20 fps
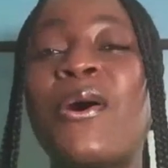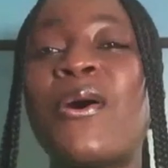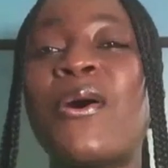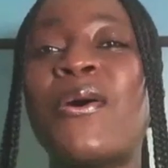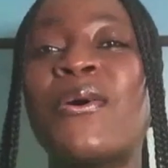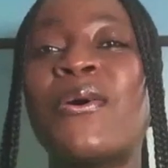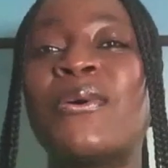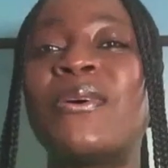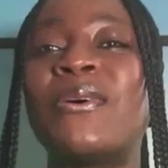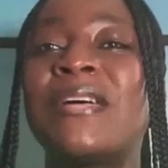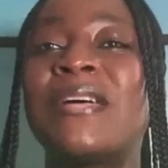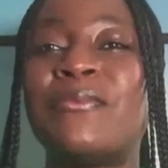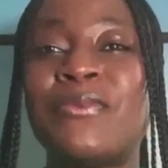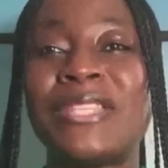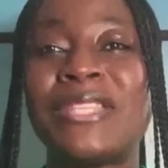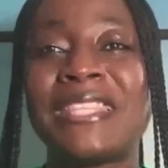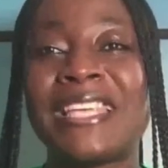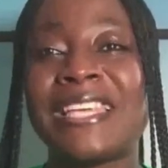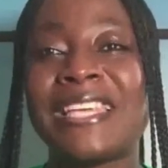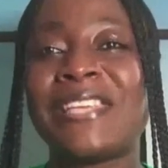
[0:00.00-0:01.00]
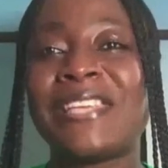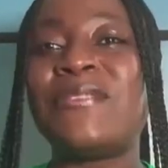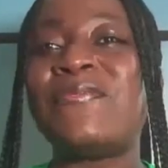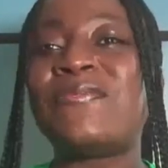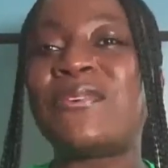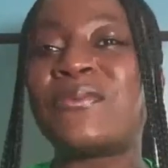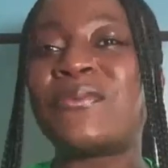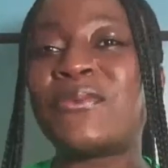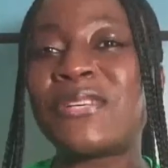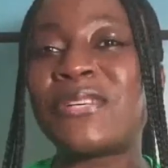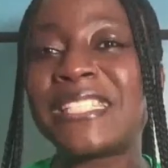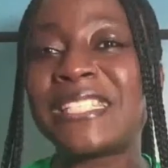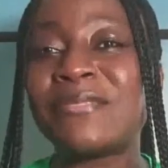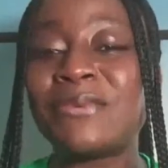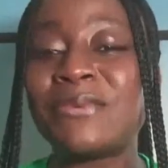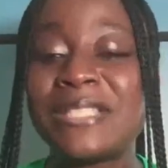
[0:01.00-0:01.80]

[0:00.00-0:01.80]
all, we thank you for watching.